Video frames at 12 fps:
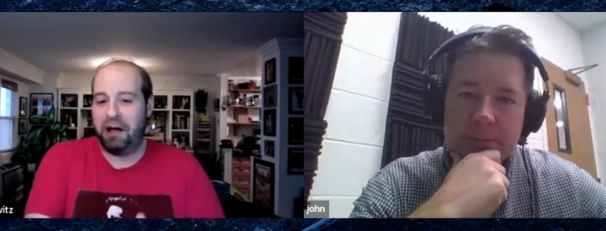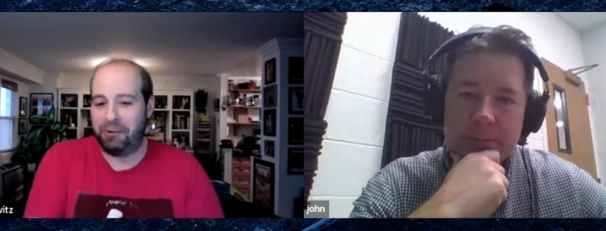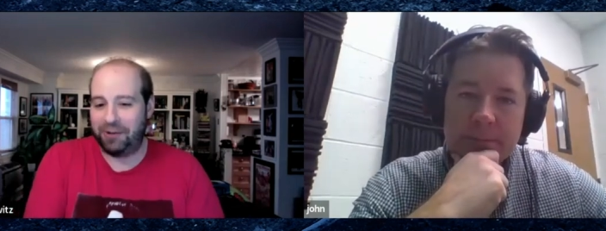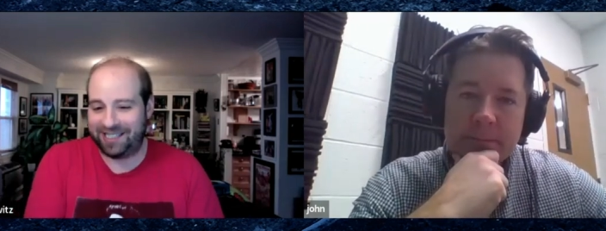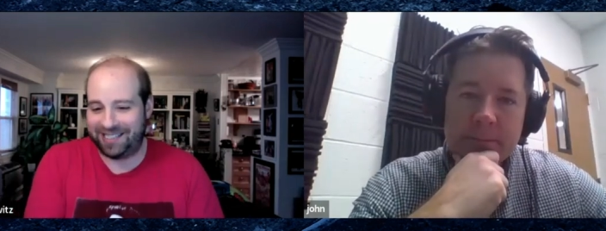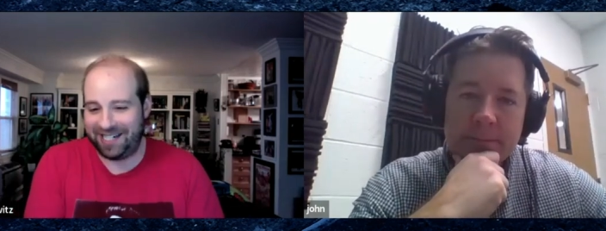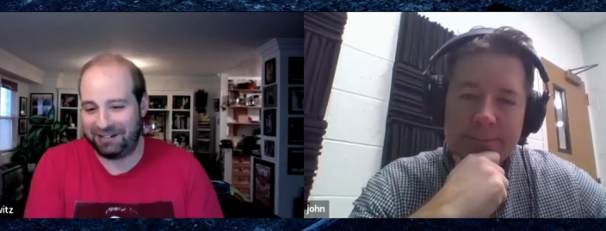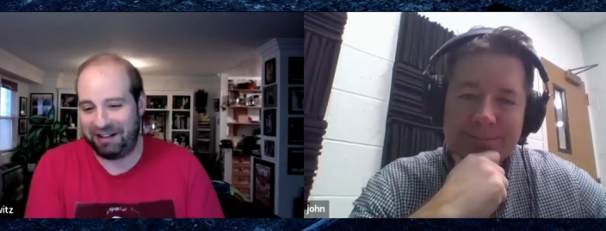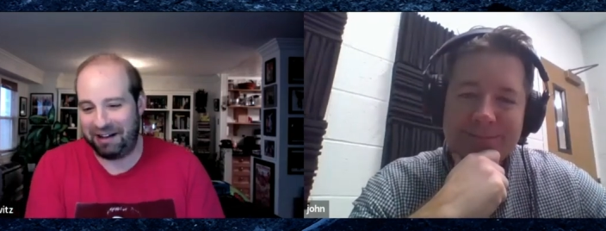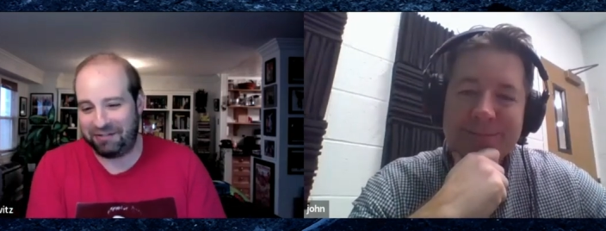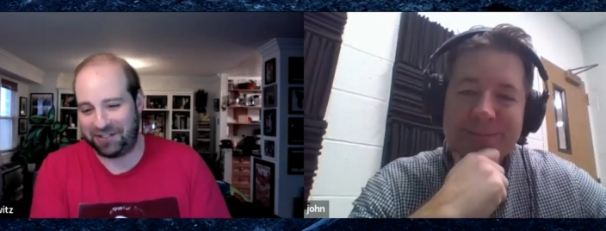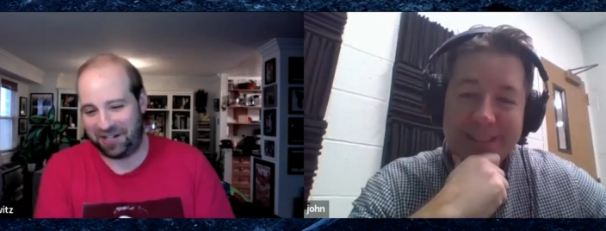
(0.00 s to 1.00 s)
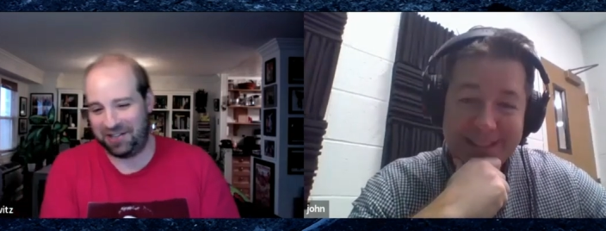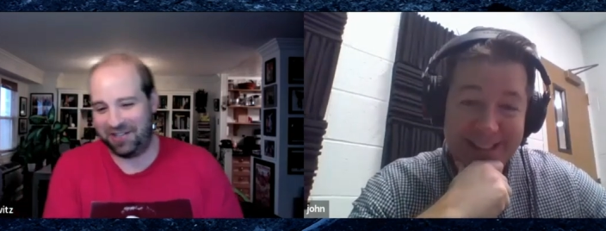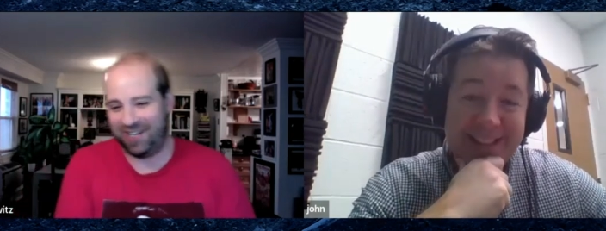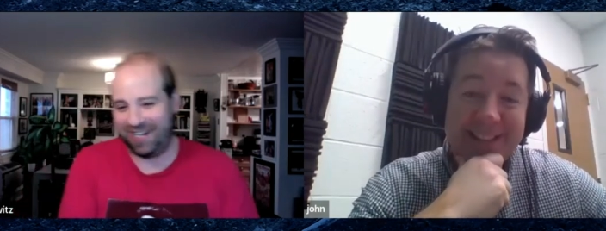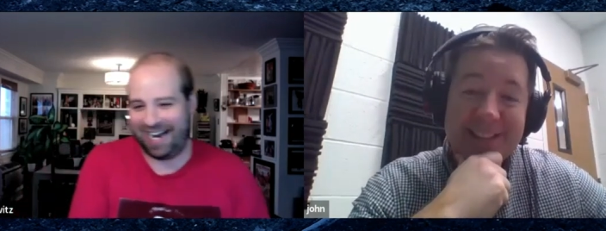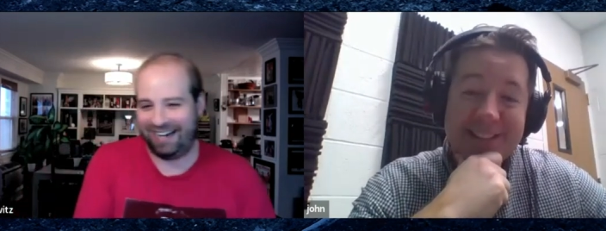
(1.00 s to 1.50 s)
Speaker 1: lowest tier levels on
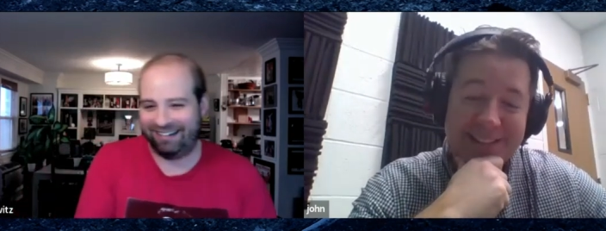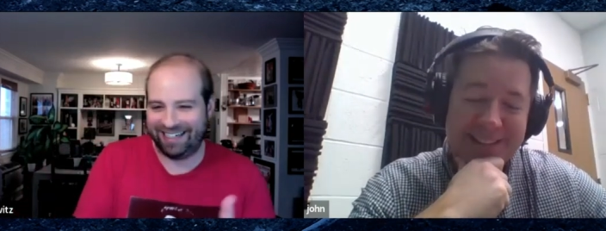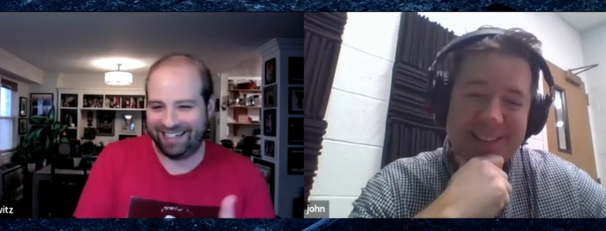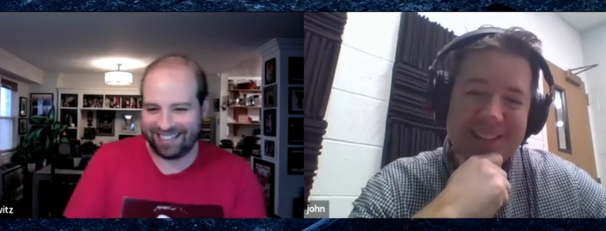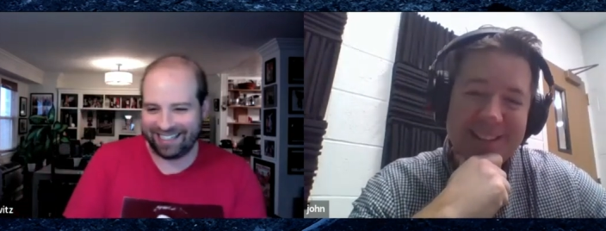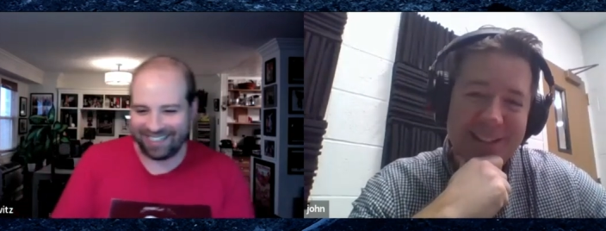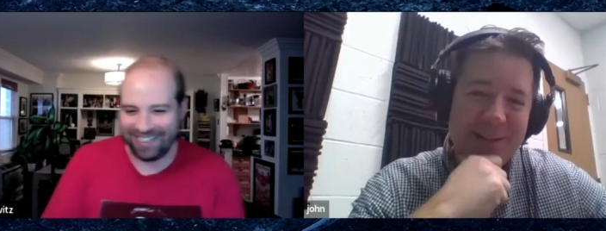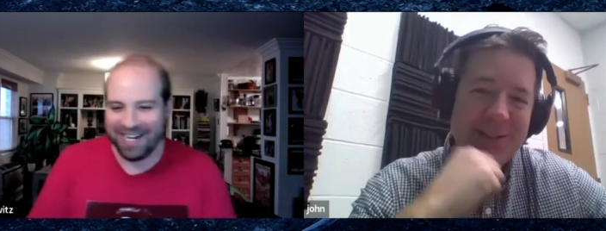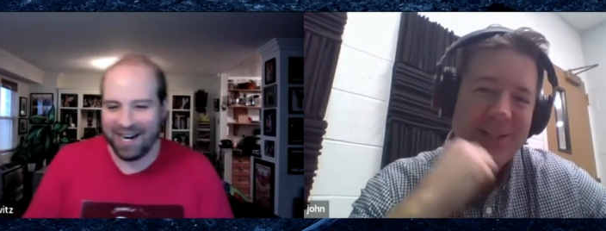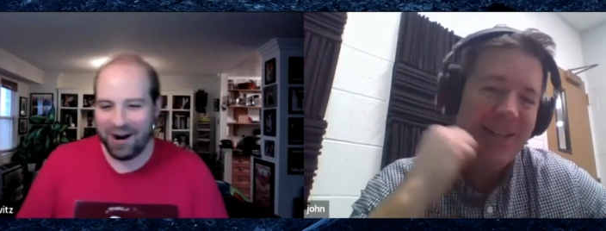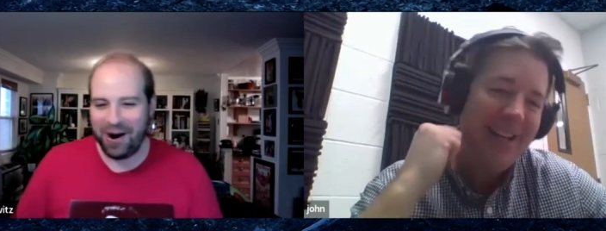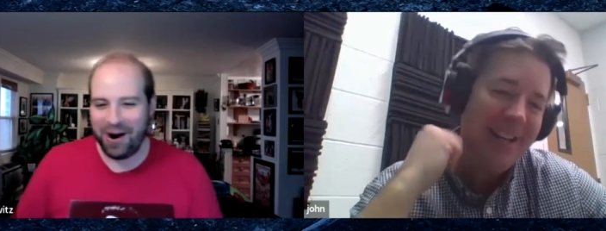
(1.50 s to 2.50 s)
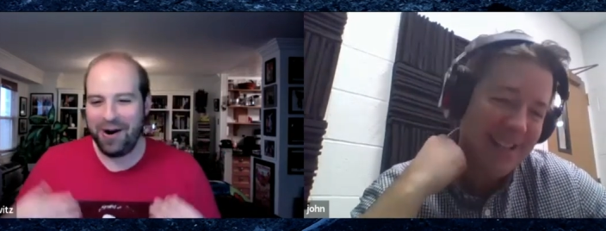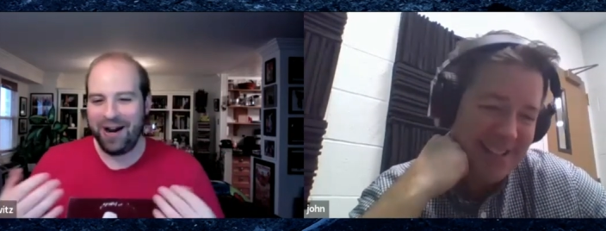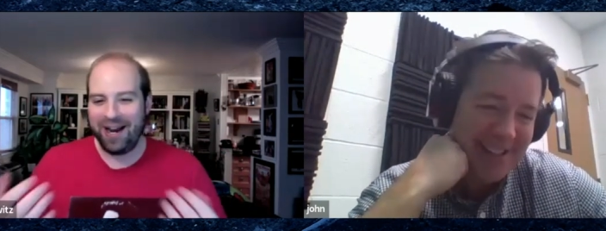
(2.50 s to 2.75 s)
Long yeah. Island. Oh yeah.